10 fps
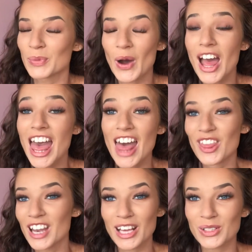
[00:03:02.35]
But
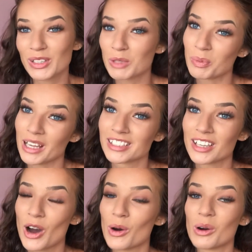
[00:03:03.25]
the next one is being
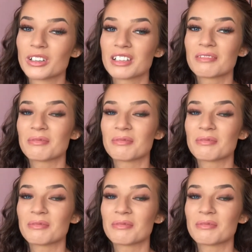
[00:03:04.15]
told,